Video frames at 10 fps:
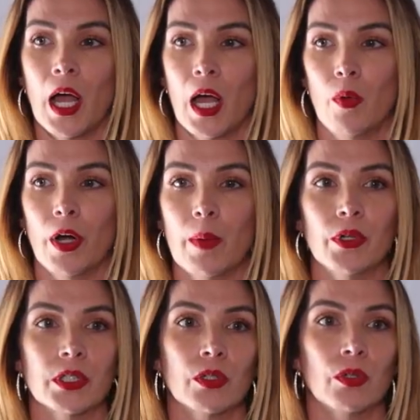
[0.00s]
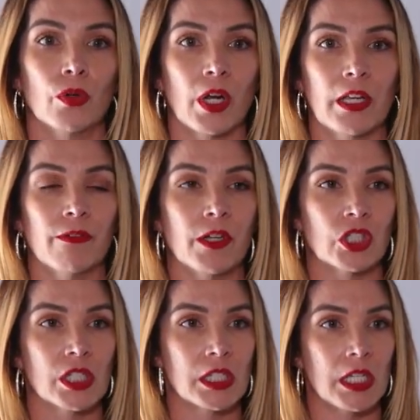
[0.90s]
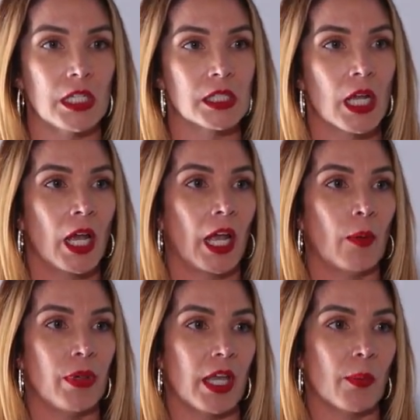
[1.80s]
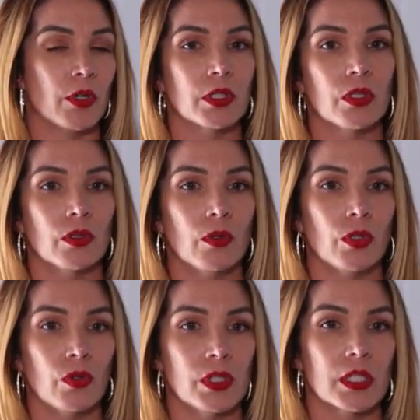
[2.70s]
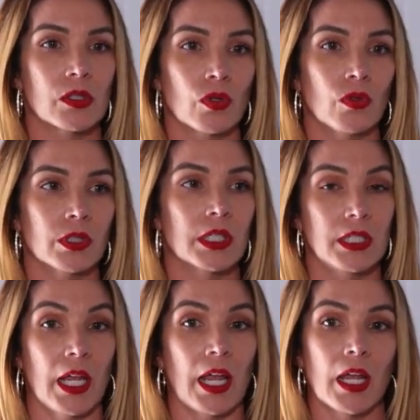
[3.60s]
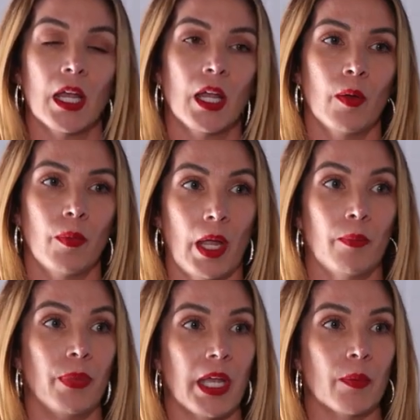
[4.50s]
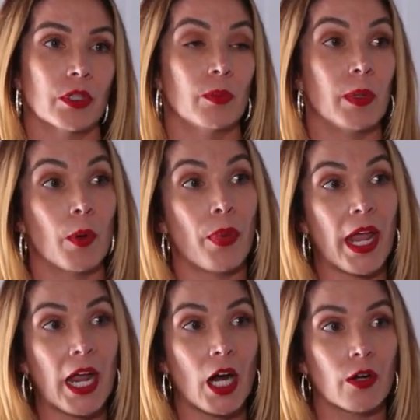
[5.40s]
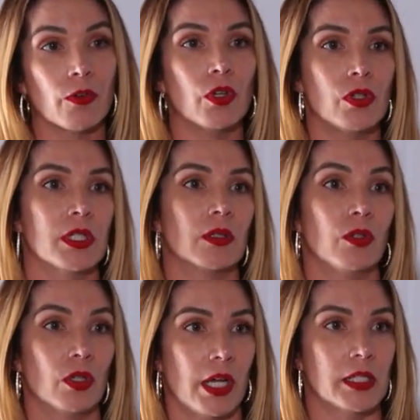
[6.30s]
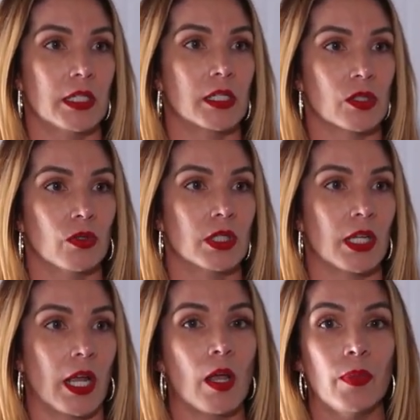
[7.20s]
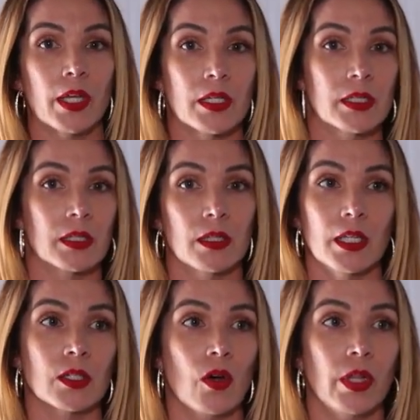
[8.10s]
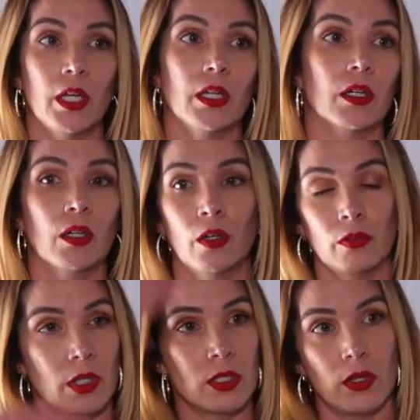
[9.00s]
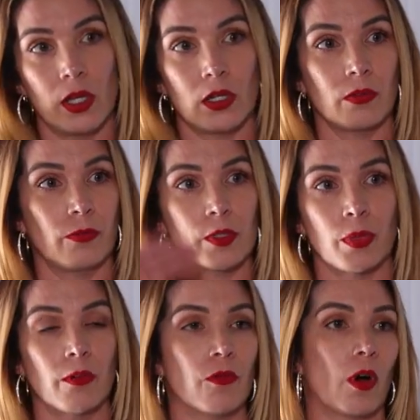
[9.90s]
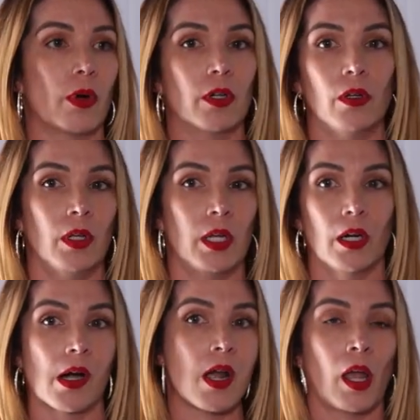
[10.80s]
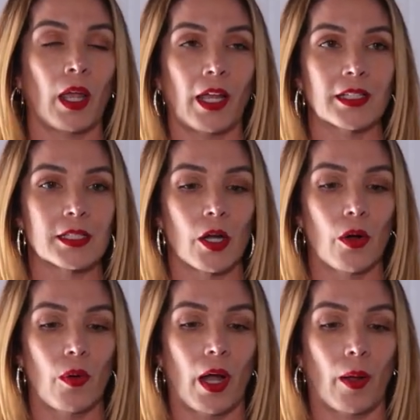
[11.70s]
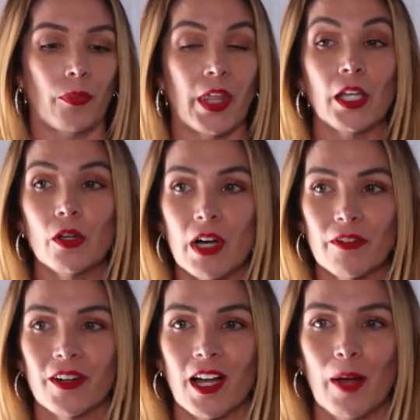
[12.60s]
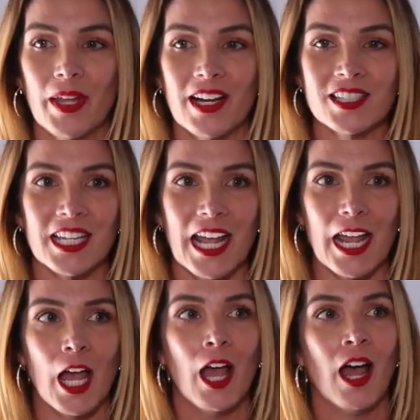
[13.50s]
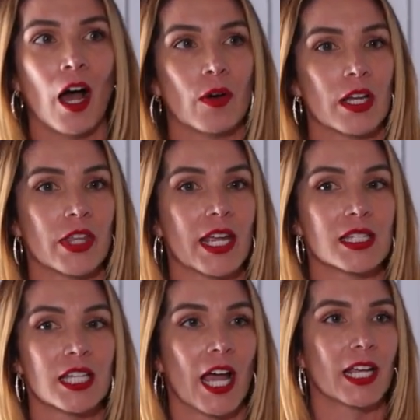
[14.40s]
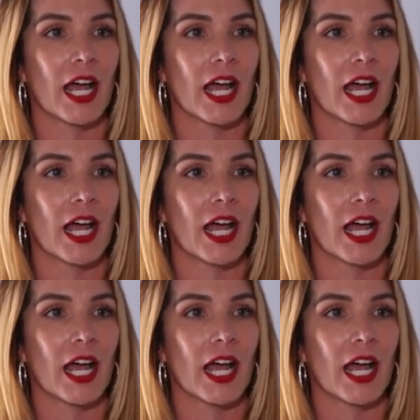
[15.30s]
how we're able to create efficiencies, and be able to use this tool today and be able to be prepared for use, utilizing this tool today because it's only gonna it's only gonna spring forward here. And so um, thank you all for coming out today. I want to thank Tech